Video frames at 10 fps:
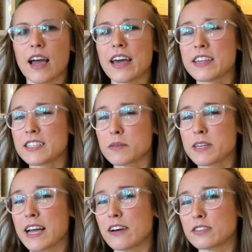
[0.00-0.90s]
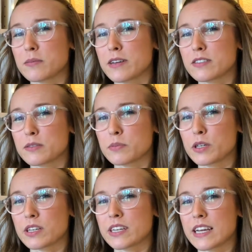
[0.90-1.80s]
I think something else about this
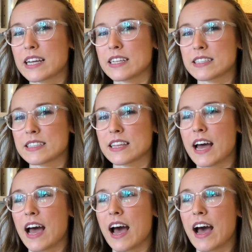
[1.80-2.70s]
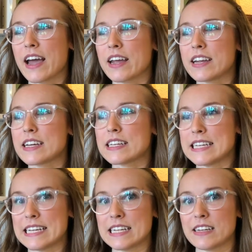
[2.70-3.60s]
book is that I
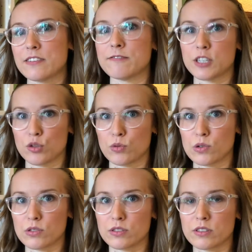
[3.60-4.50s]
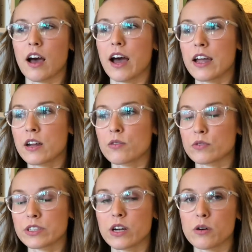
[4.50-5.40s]
need visuals. I
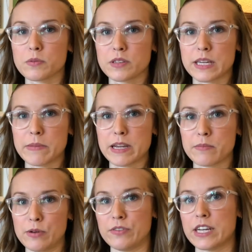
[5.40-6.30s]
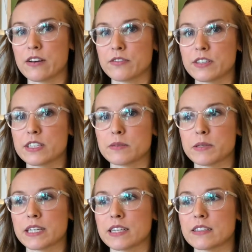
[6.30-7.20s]
really hope that they make a movie out of this
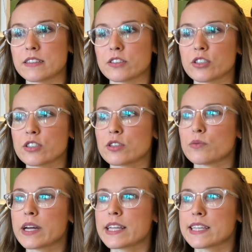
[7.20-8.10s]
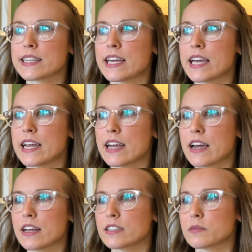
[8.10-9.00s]
because just the way that they
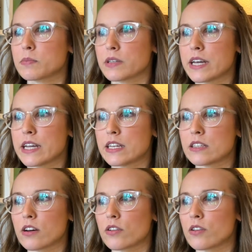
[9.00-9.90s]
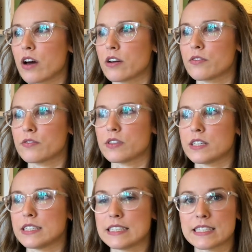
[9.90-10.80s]
explained a lot of the
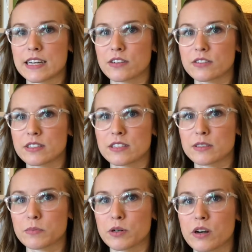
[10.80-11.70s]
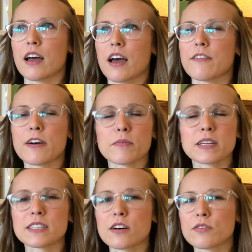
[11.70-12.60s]
details in this book, I found
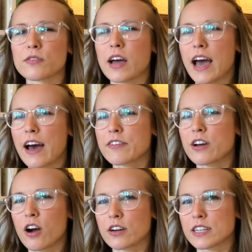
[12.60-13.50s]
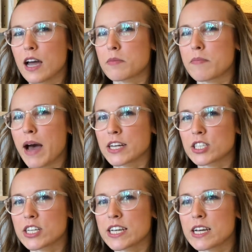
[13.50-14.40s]
myself having a hard time
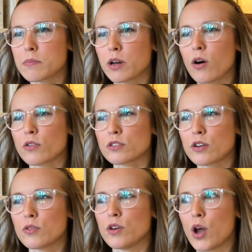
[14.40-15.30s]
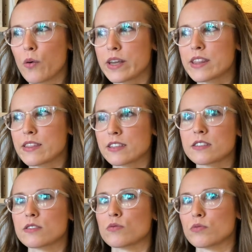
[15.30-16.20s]
imagining it, but also knowing that
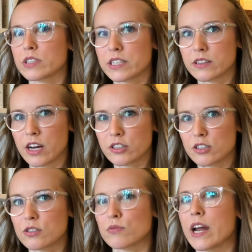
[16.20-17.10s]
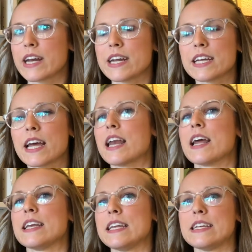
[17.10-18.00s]
this is really luscious writing and
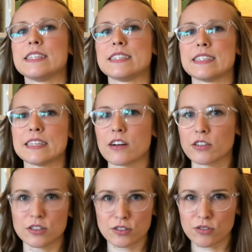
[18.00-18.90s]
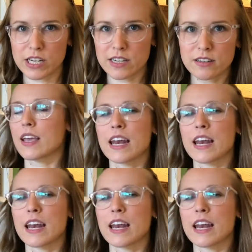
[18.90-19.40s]
I need to see it on screen.